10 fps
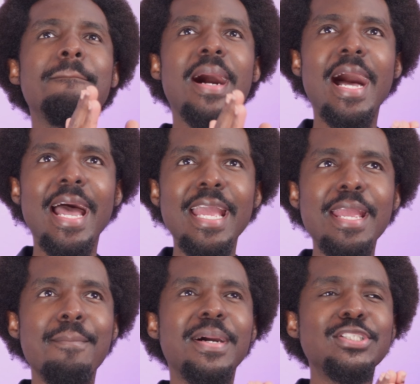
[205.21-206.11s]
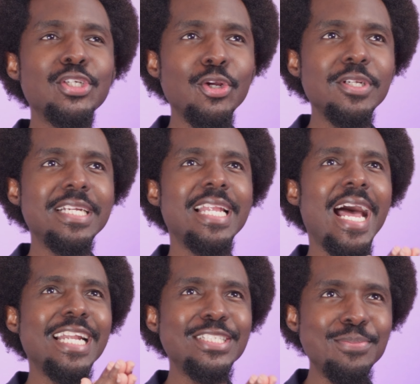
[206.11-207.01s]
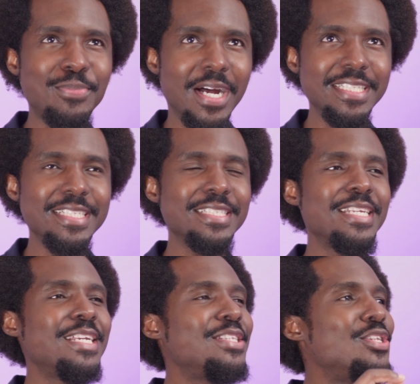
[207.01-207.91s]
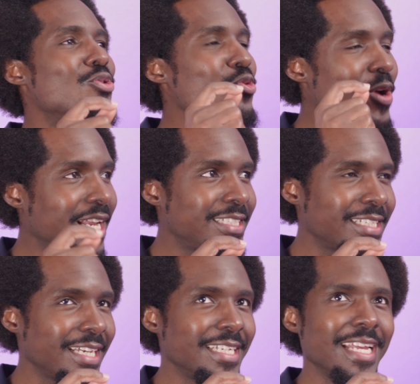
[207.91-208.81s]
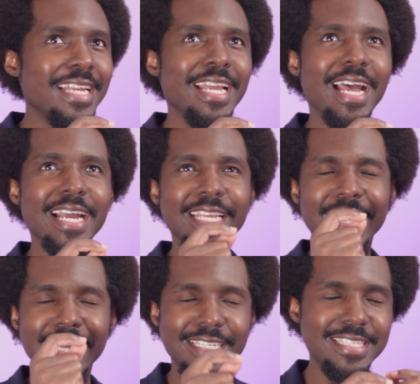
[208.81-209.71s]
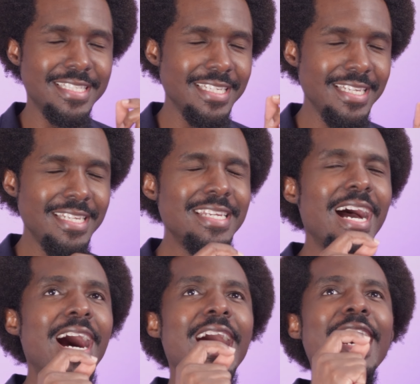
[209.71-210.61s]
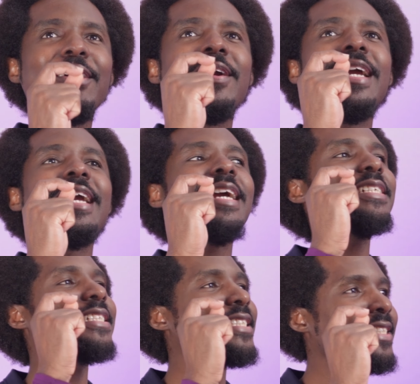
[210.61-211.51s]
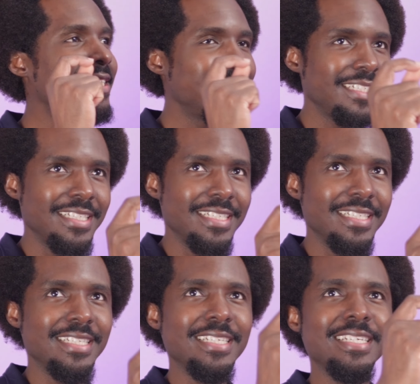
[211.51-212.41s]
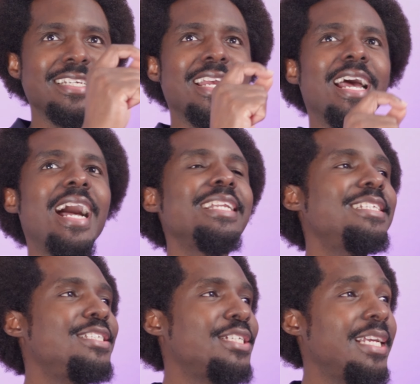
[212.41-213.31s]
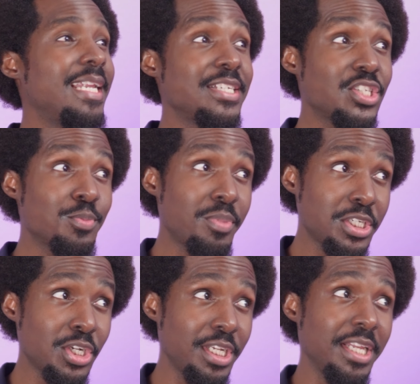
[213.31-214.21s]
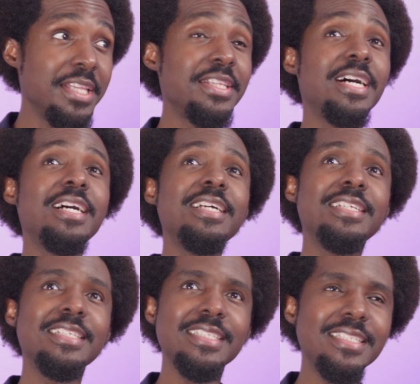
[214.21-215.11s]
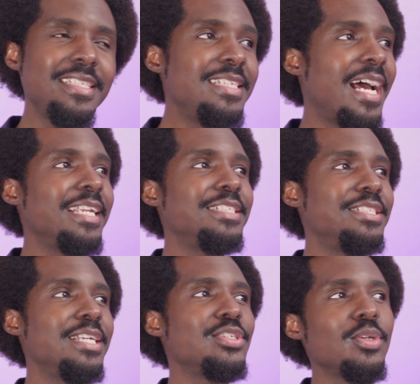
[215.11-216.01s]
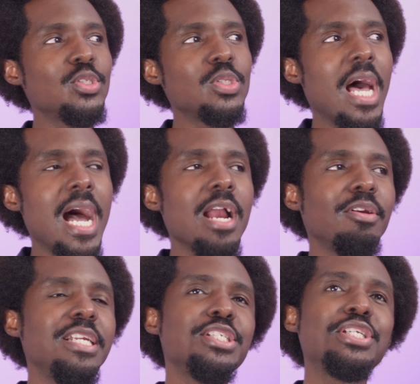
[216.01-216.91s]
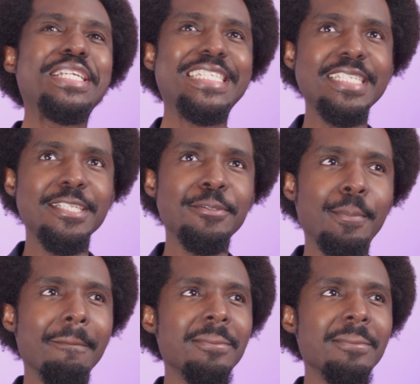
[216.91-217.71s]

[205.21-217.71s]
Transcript: by maternal antibodies directed against the RH antigen, especially the D antigen. So it's the RhD.